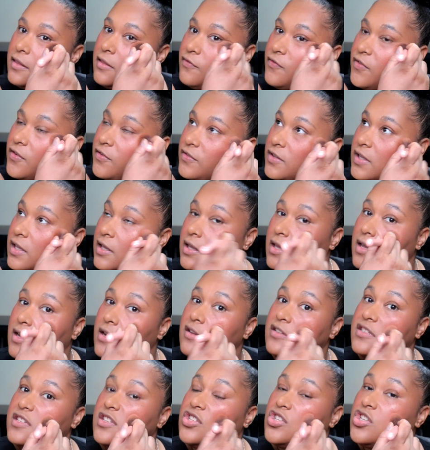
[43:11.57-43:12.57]
15
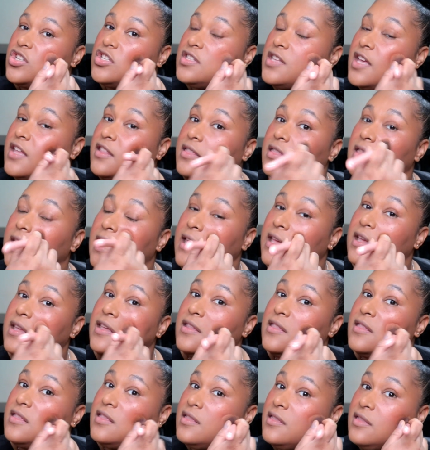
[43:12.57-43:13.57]
years, it's just that the
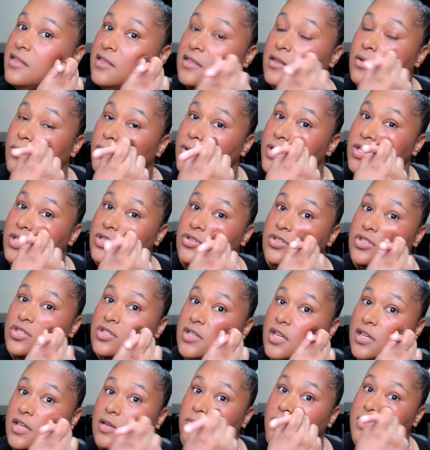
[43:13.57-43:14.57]
research
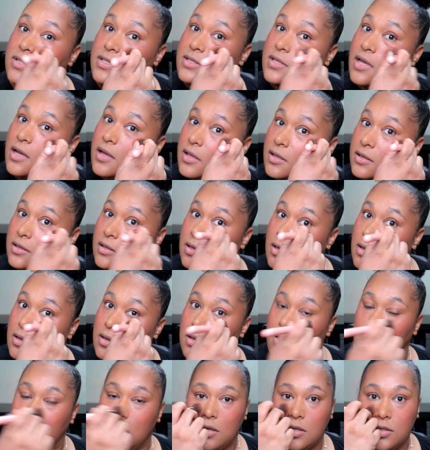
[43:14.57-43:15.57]
study was done.
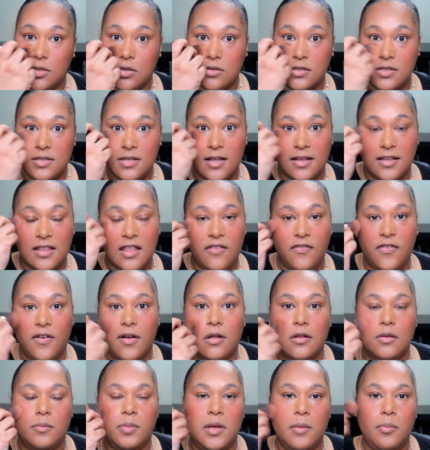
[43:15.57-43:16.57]
So it's not like they
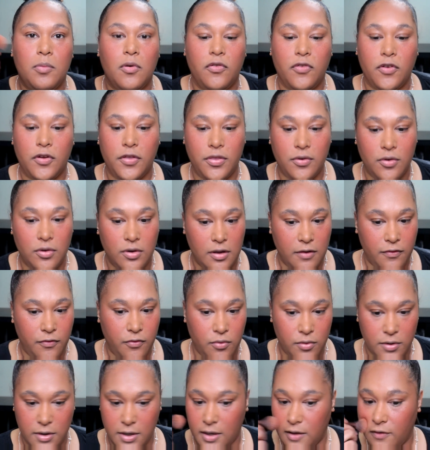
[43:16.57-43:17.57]
followed people for 30,
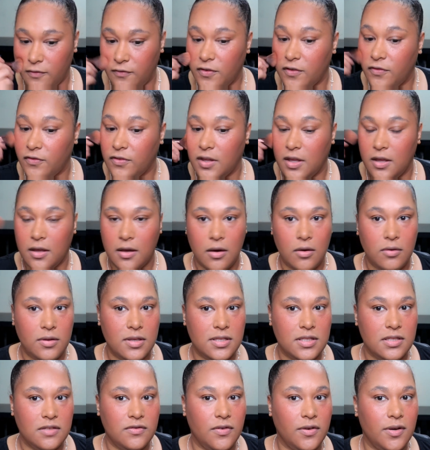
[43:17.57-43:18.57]
40, 50, oh,
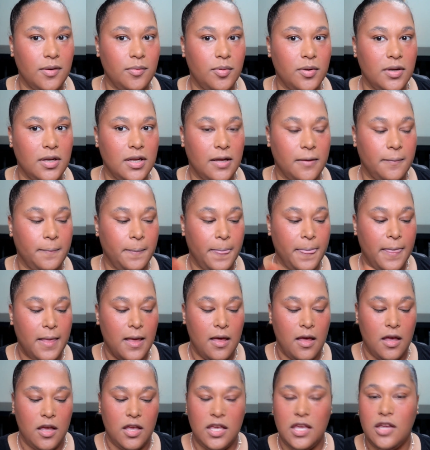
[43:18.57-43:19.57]
this is very pretty,
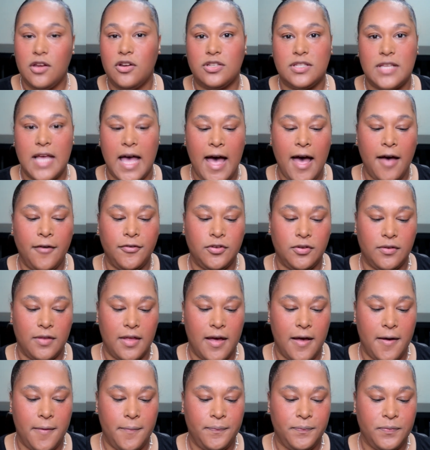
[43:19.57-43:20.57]
years after
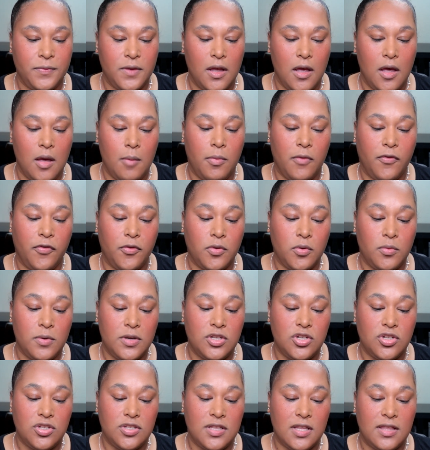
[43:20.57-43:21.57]
that. But from the
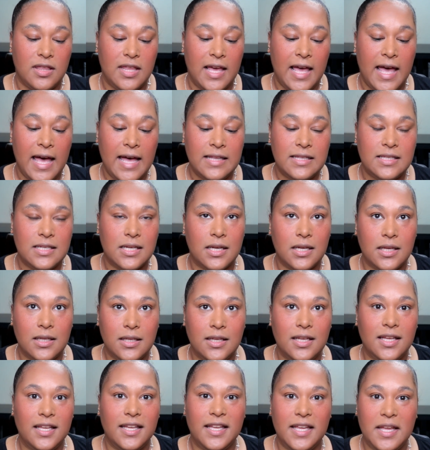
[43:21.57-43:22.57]
research that they had
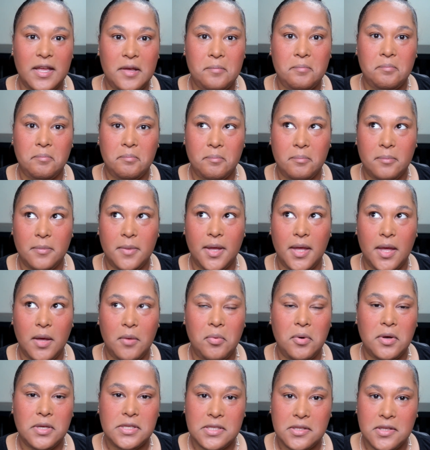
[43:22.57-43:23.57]
done,
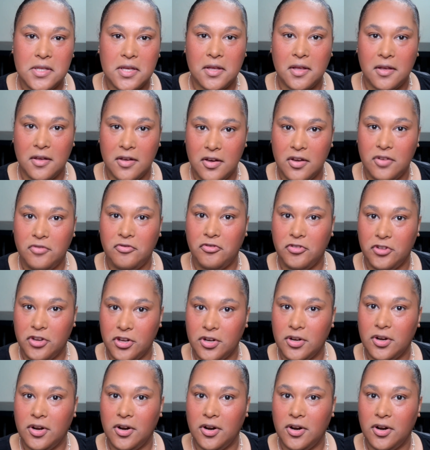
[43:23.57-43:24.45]
it wasn't looking good for your